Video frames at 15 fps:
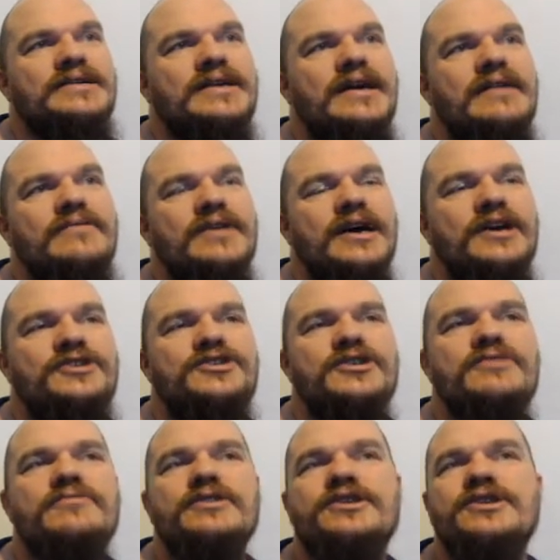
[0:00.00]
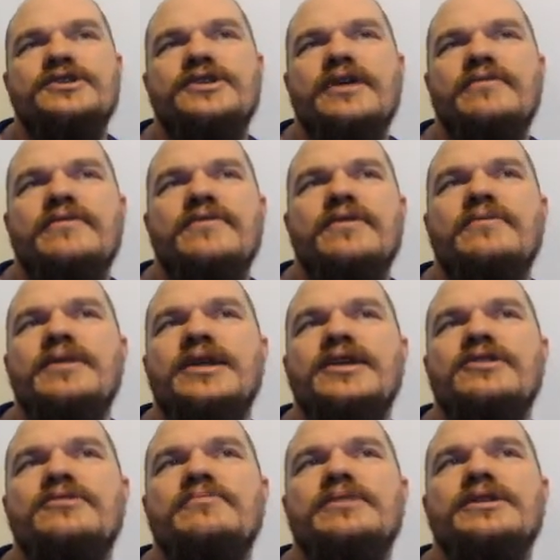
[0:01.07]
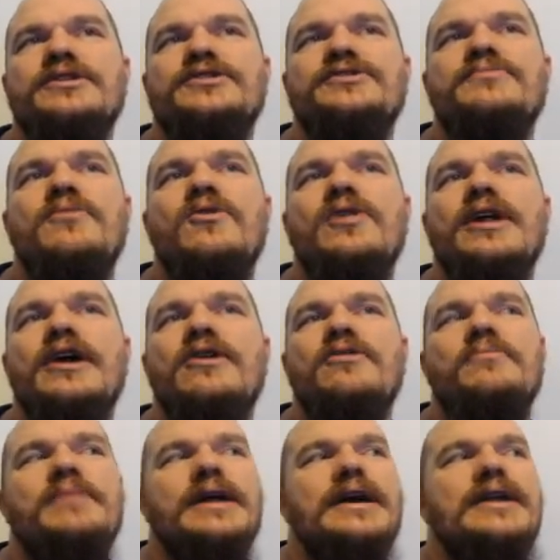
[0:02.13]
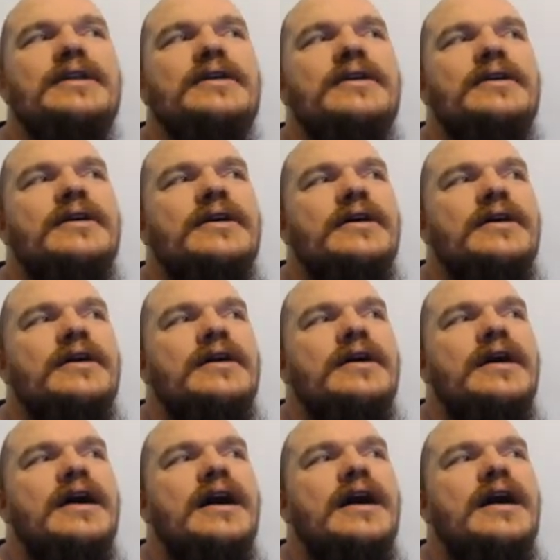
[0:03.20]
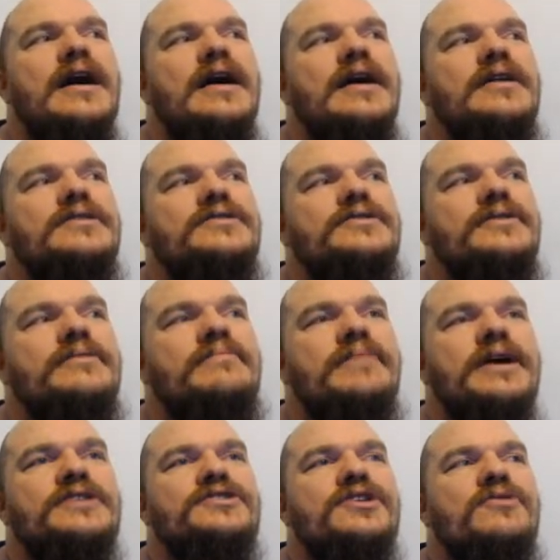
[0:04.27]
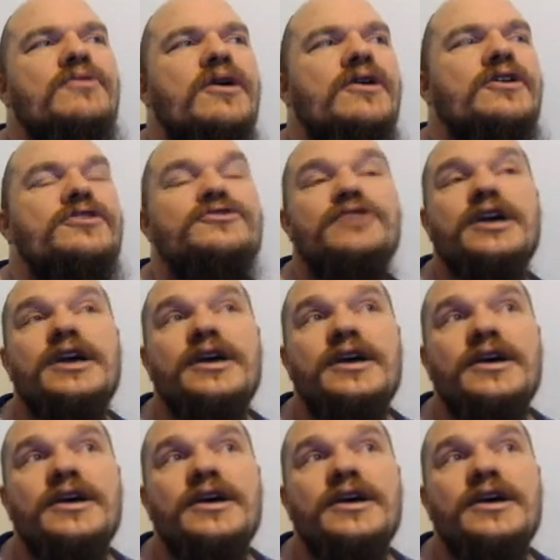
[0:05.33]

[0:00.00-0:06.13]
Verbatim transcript: aviation which is everything we need to build a small aeroplane and basic rocketry.